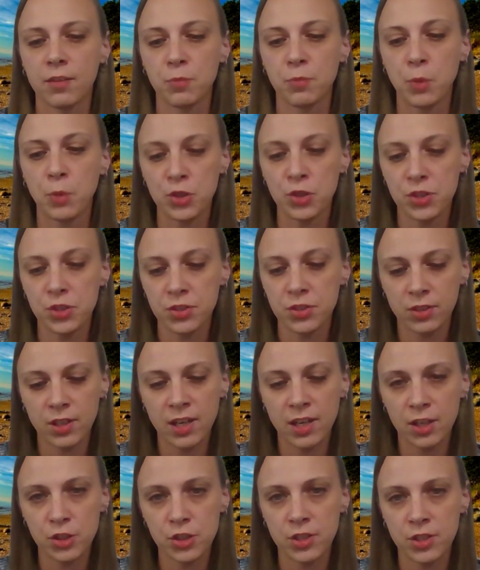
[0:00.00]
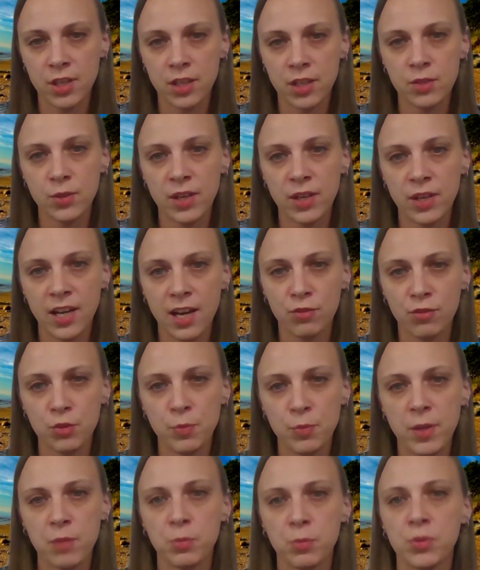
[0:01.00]
personal connection that you can have
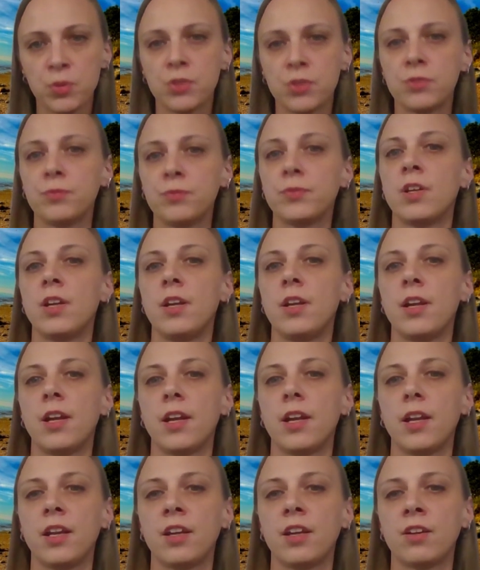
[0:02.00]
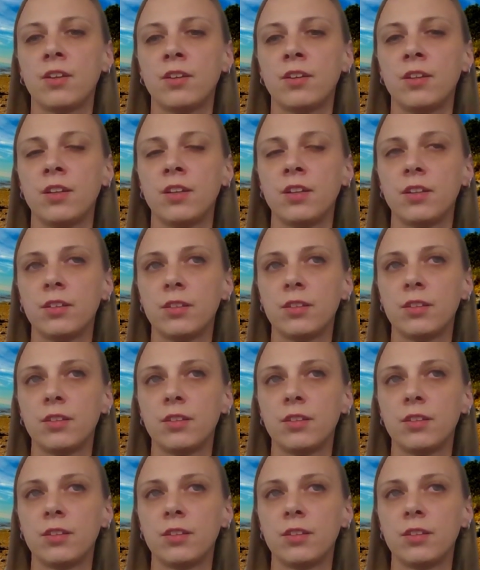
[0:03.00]
with people, and